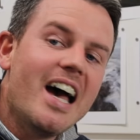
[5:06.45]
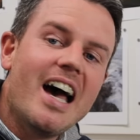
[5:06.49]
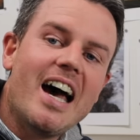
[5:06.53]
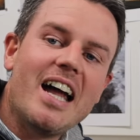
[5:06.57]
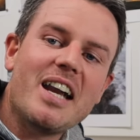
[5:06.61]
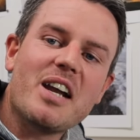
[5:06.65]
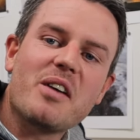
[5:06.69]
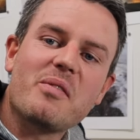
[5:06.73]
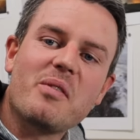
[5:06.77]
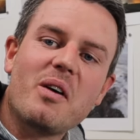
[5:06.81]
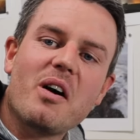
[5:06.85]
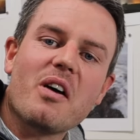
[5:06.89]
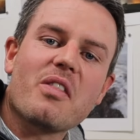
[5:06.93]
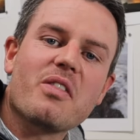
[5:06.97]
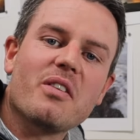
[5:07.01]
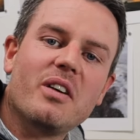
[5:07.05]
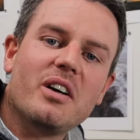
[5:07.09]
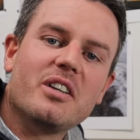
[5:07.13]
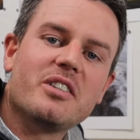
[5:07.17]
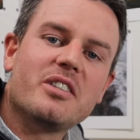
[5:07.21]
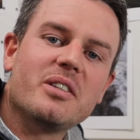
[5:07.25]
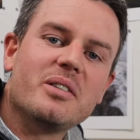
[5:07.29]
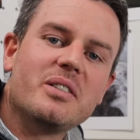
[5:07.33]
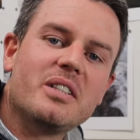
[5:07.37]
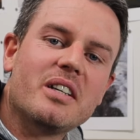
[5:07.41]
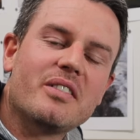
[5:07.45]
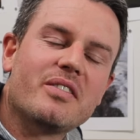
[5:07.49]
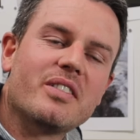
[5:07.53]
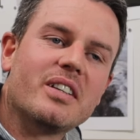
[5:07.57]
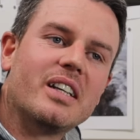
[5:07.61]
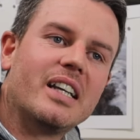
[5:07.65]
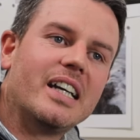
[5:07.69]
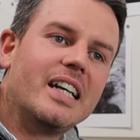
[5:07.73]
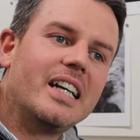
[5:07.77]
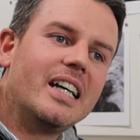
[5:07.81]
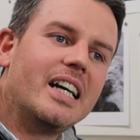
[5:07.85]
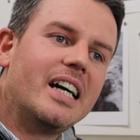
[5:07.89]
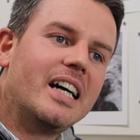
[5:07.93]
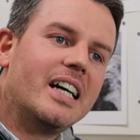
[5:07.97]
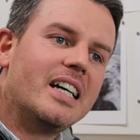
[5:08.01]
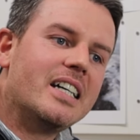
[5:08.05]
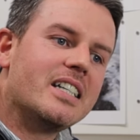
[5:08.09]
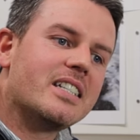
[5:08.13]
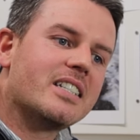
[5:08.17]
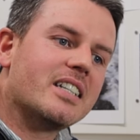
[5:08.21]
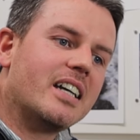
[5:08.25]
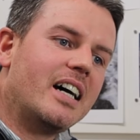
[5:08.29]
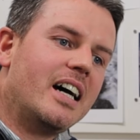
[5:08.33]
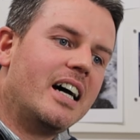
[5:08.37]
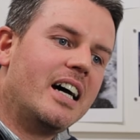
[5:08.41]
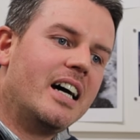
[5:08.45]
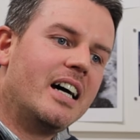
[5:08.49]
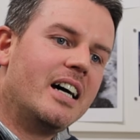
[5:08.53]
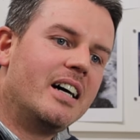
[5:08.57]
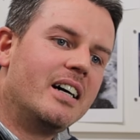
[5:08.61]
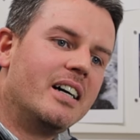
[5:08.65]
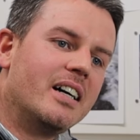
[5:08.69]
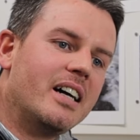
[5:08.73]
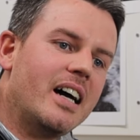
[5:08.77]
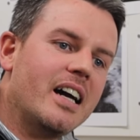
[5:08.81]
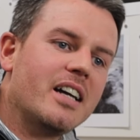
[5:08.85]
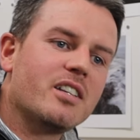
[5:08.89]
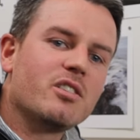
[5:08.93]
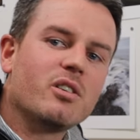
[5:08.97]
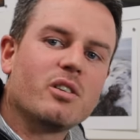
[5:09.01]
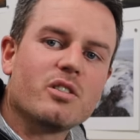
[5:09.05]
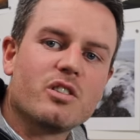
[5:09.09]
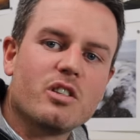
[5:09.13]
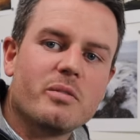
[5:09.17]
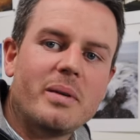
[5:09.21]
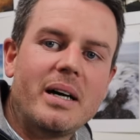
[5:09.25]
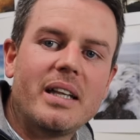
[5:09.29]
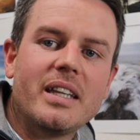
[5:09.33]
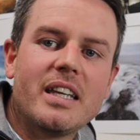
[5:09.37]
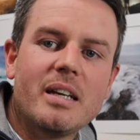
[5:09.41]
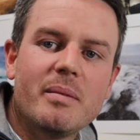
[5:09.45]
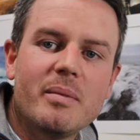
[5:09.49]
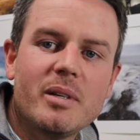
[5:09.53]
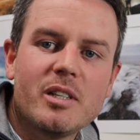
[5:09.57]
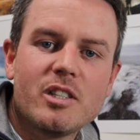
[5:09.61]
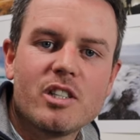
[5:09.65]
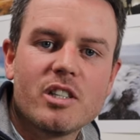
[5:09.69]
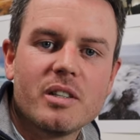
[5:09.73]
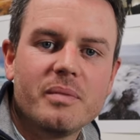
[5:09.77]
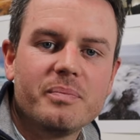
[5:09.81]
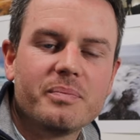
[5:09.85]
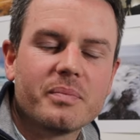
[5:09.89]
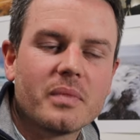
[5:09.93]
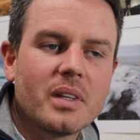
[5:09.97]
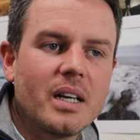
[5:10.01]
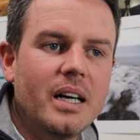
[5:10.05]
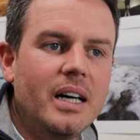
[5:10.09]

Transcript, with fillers: Anyway, what I thought I'd do differently is, uh, I talk to you about the image,